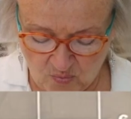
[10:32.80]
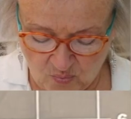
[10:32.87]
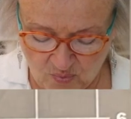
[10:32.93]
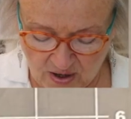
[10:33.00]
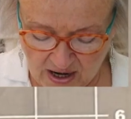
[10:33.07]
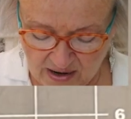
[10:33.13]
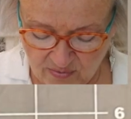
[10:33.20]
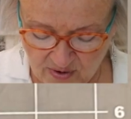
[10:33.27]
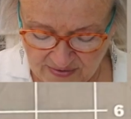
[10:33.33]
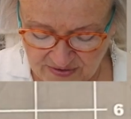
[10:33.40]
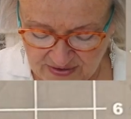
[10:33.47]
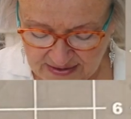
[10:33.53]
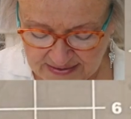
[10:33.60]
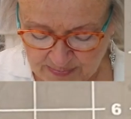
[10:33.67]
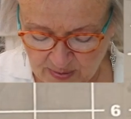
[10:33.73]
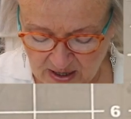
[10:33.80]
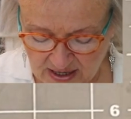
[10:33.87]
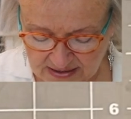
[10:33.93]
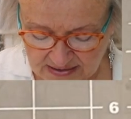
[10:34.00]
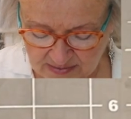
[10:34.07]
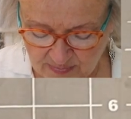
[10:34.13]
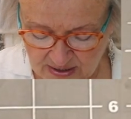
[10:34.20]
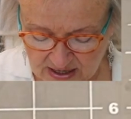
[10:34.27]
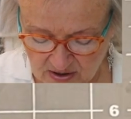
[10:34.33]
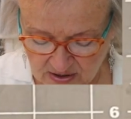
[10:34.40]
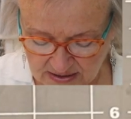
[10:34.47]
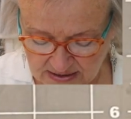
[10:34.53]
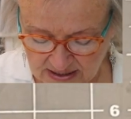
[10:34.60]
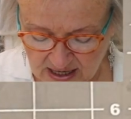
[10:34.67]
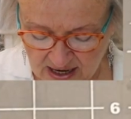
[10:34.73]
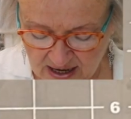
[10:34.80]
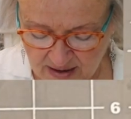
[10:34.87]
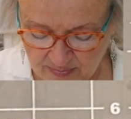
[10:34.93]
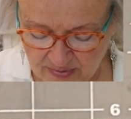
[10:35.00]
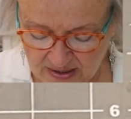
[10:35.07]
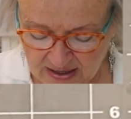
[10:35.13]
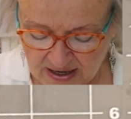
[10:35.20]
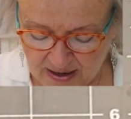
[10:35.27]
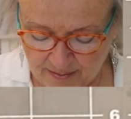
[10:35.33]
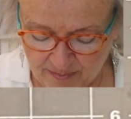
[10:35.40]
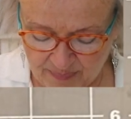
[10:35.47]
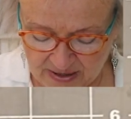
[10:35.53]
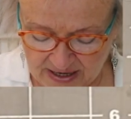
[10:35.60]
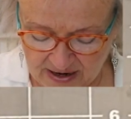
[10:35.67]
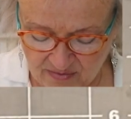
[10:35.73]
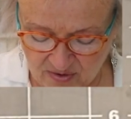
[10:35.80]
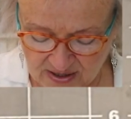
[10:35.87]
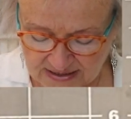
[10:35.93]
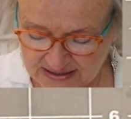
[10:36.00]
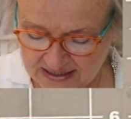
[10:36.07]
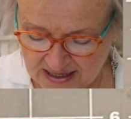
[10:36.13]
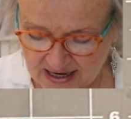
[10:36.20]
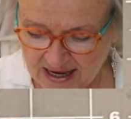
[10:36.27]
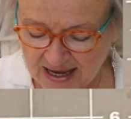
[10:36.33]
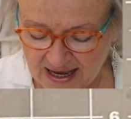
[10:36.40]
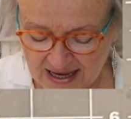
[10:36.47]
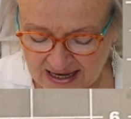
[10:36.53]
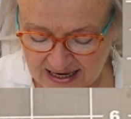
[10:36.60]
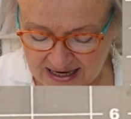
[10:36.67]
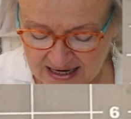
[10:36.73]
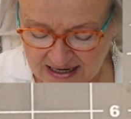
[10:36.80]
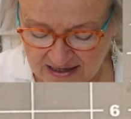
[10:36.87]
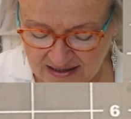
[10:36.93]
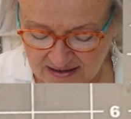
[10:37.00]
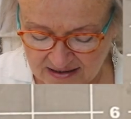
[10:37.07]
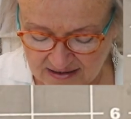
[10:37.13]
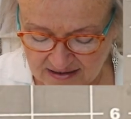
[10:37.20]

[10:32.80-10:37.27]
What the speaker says: where I want this pot to be on top, but I want to hide